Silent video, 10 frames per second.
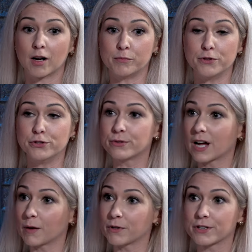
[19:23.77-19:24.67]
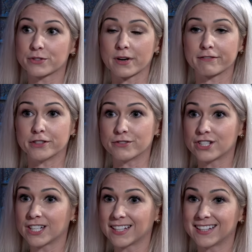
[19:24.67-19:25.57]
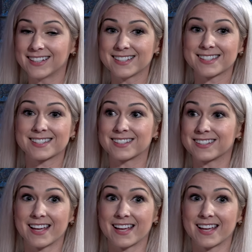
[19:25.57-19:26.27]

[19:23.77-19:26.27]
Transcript: newcomers, refugees,